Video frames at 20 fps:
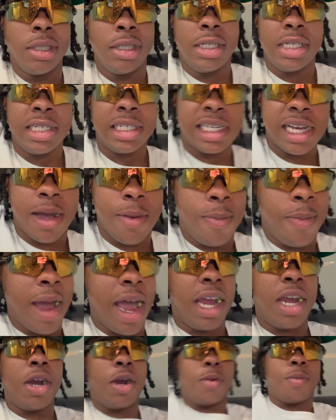Just got back
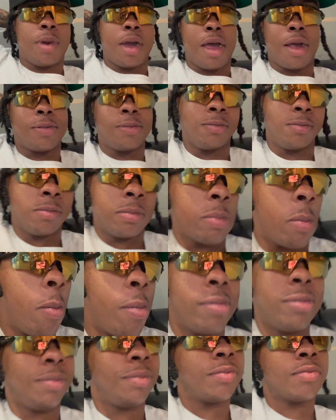here, man.
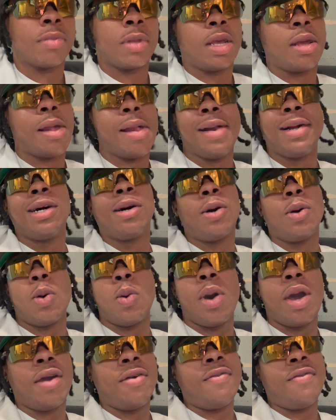Waiting